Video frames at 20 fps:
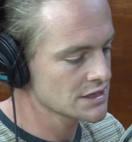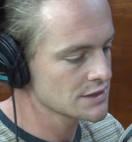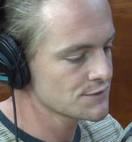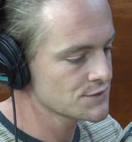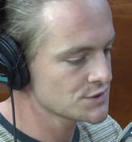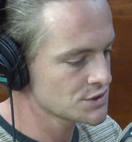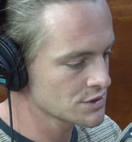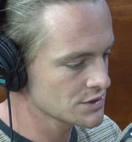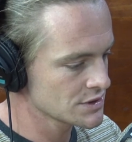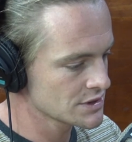
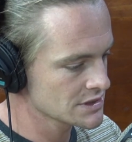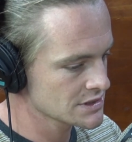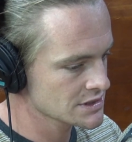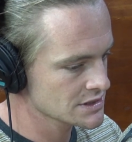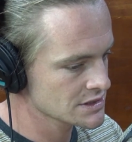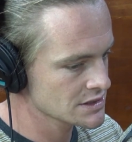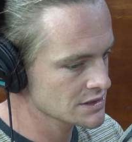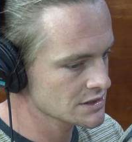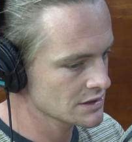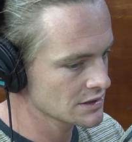gives you
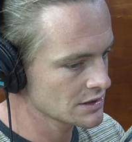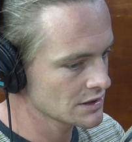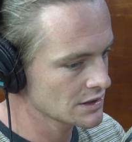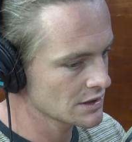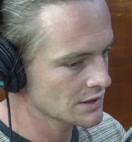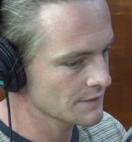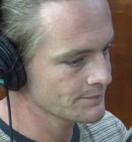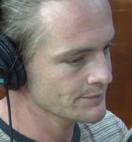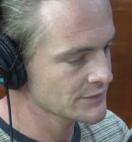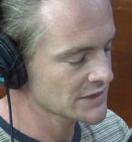this.
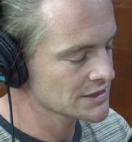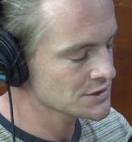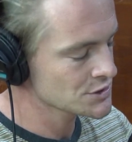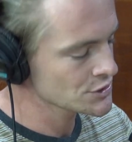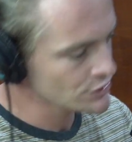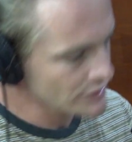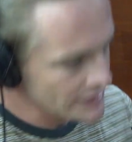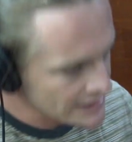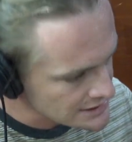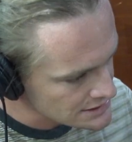It
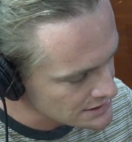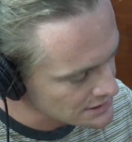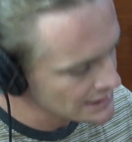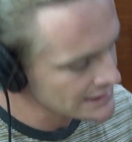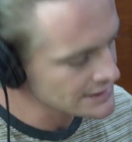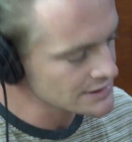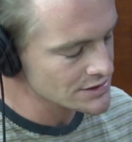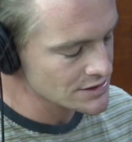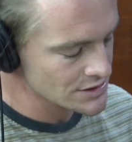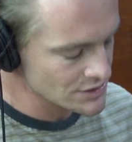
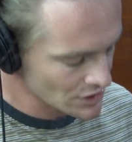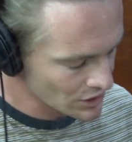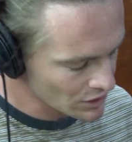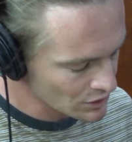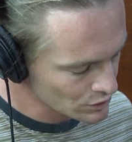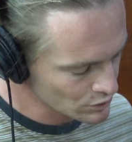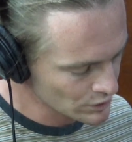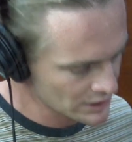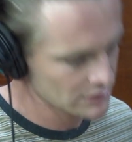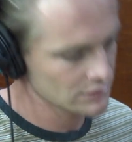translates
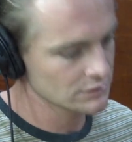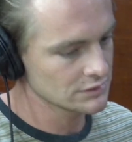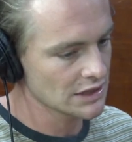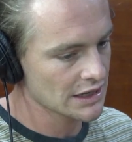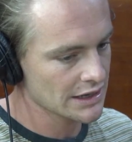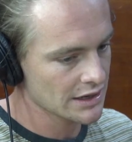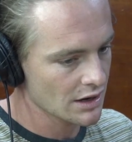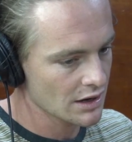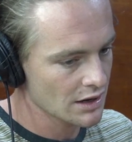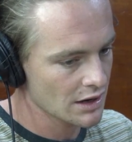so well,
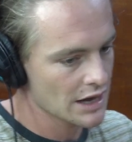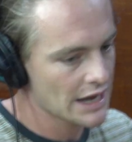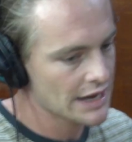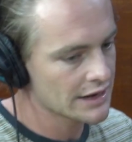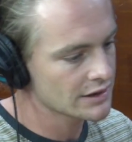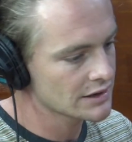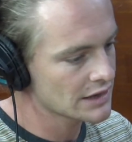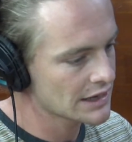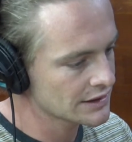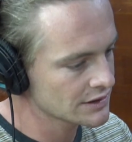like,
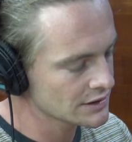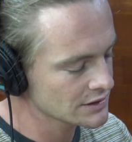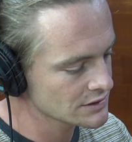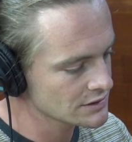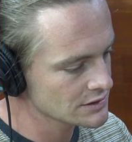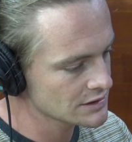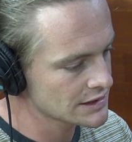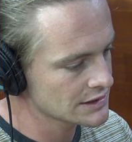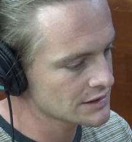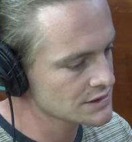and
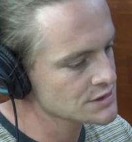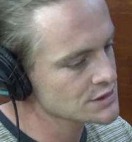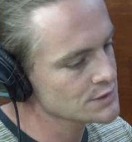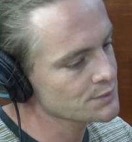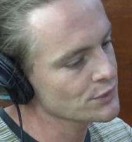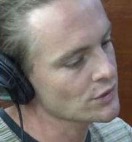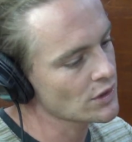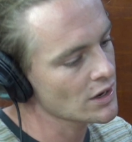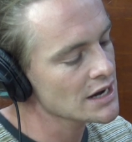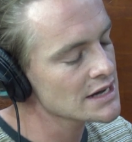it
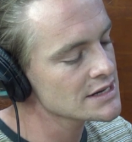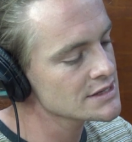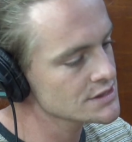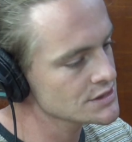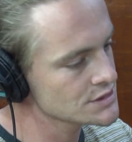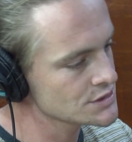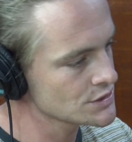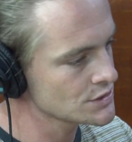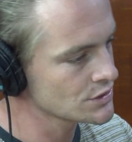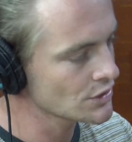
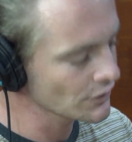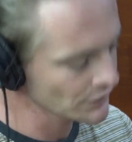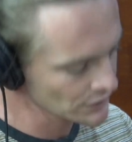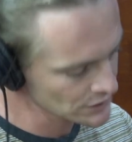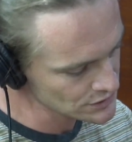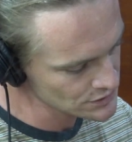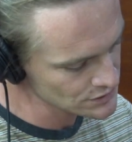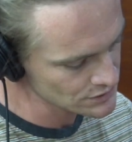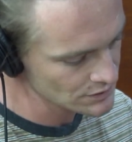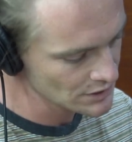surprises you. Not that
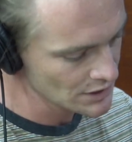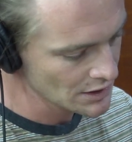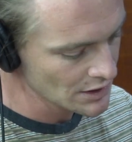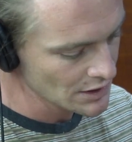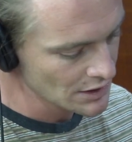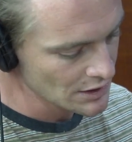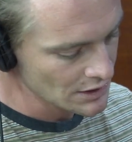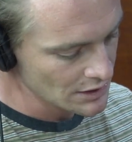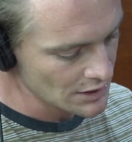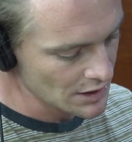you,
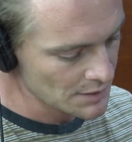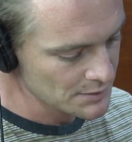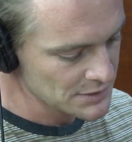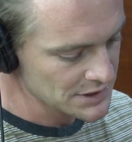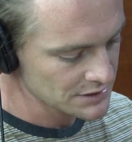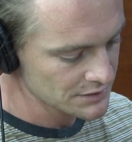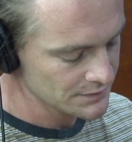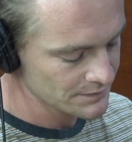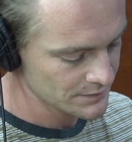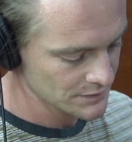I
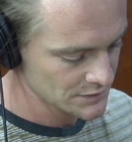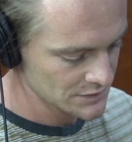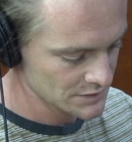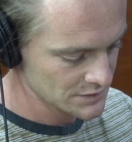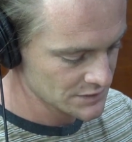mean,